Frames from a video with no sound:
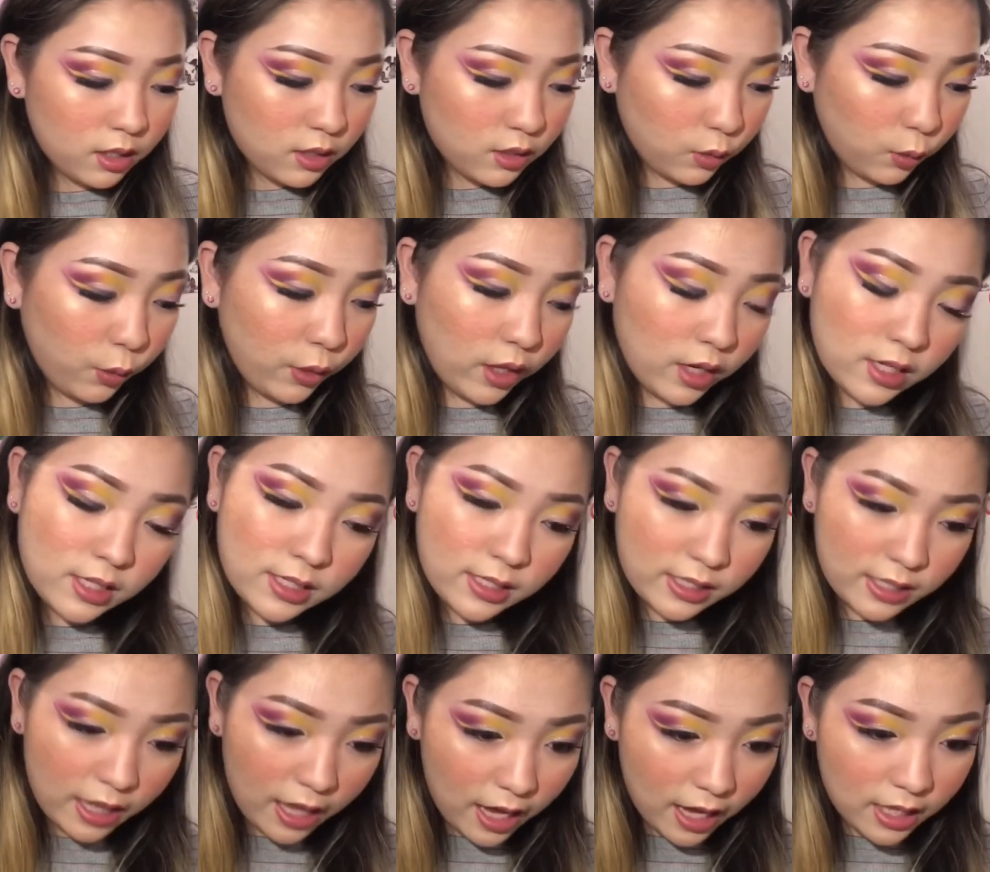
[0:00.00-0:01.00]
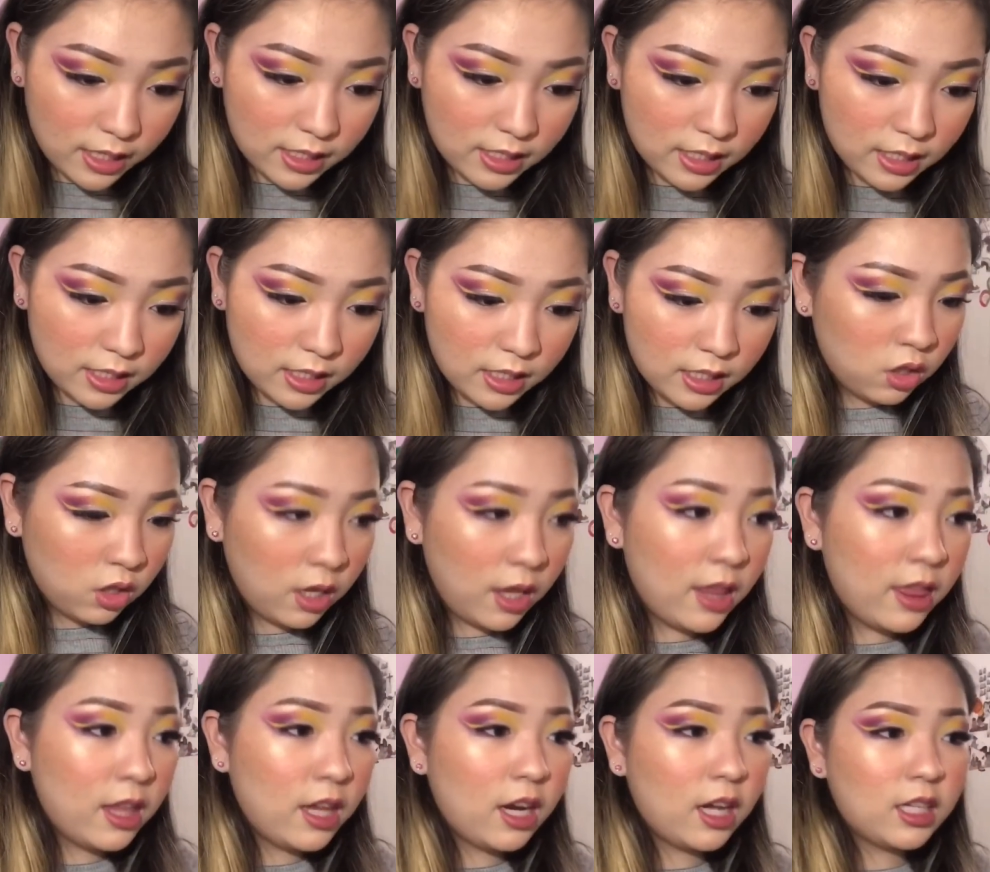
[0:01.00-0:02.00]
So there's that.
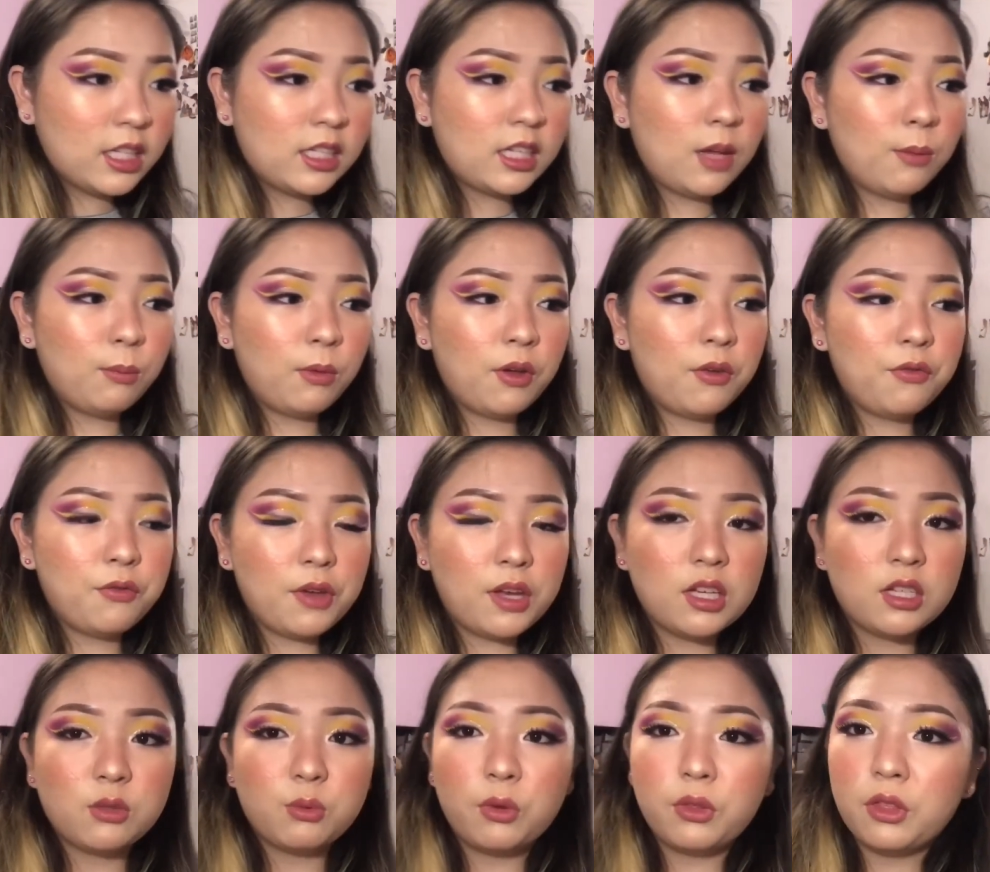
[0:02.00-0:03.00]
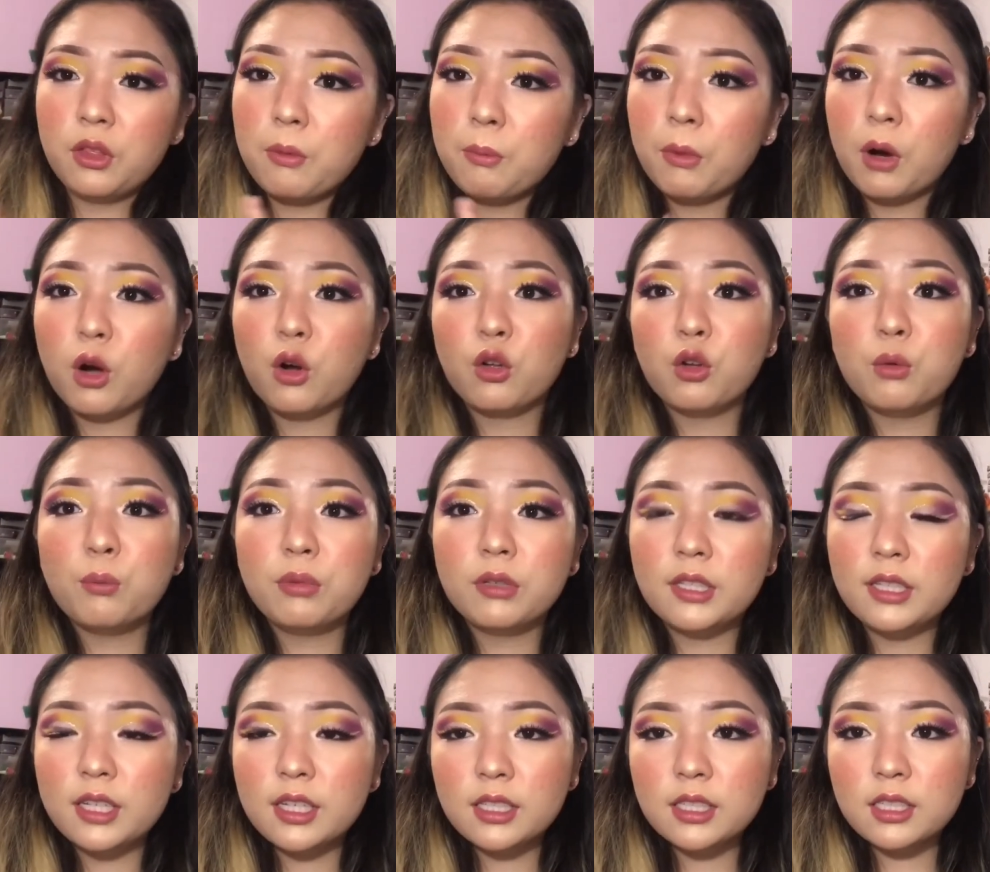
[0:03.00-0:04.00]
And then I set my face with the Mario
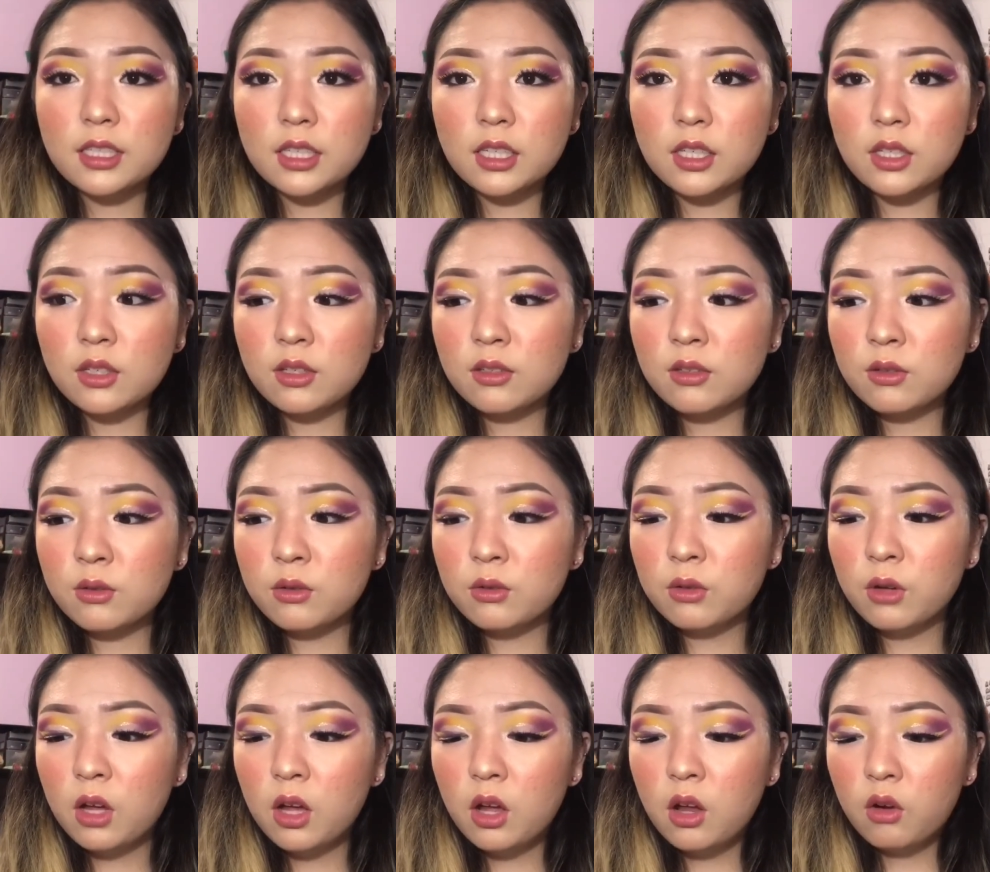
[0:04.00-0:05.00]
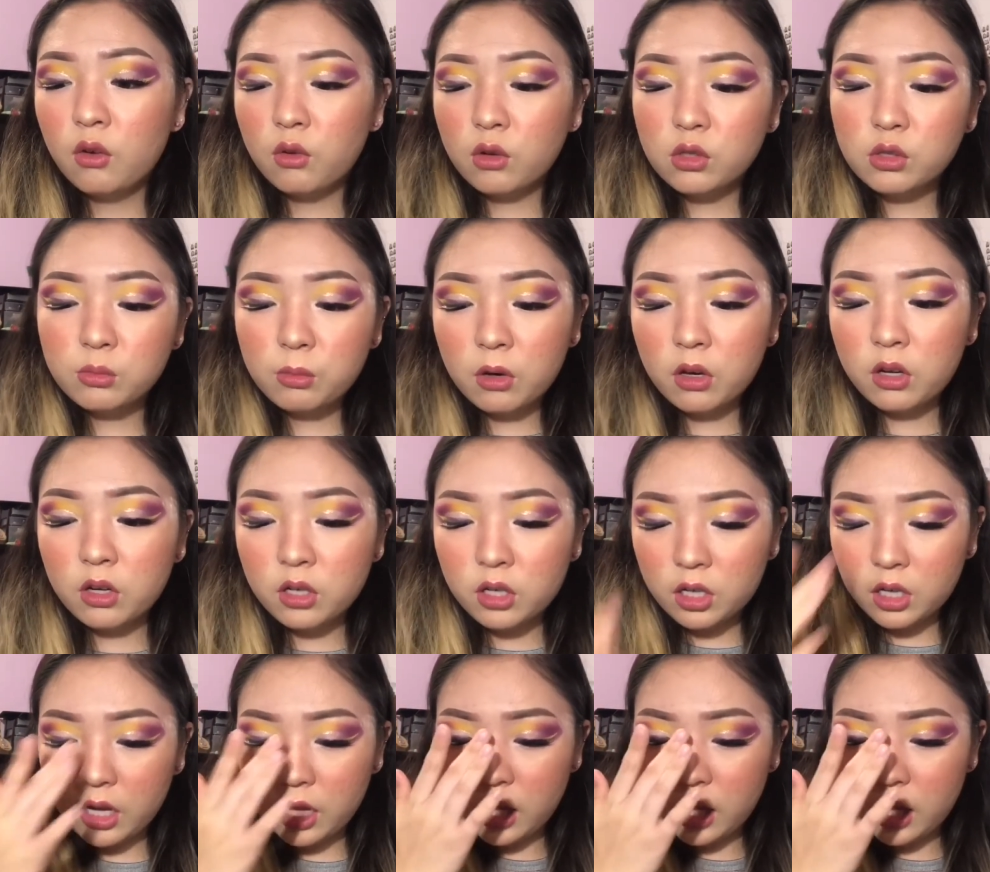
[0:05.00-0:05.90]
Badescu rose water,